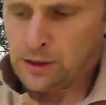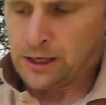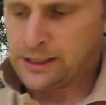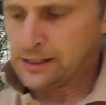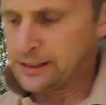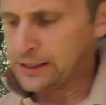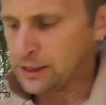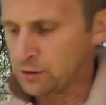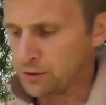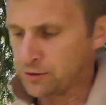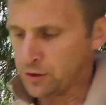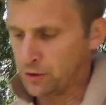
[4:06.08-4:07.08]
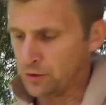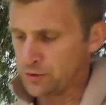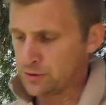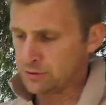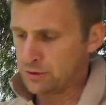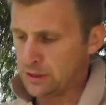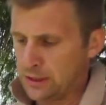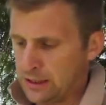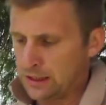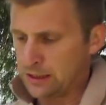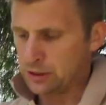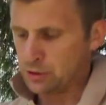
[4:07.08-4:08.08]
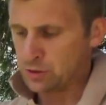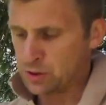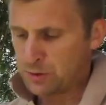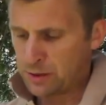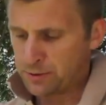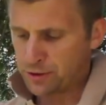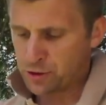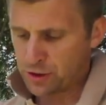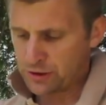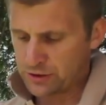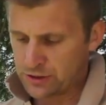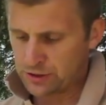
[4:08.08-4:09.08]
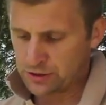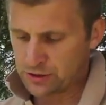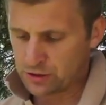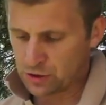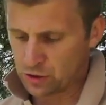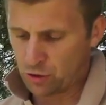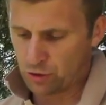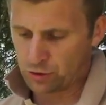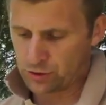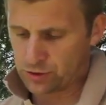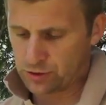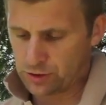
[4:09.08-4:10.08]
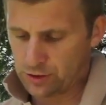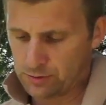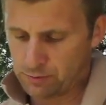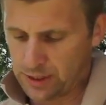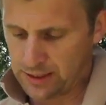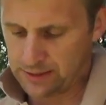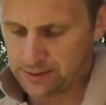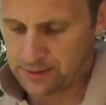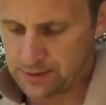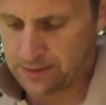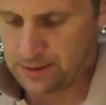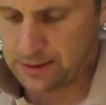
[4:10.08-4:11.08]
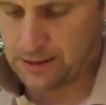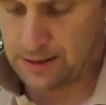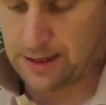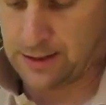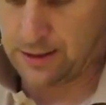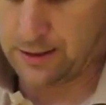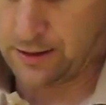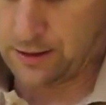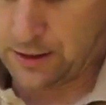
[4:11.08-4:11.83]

And in here I've got a spare pair of trousers, socks, pants, and a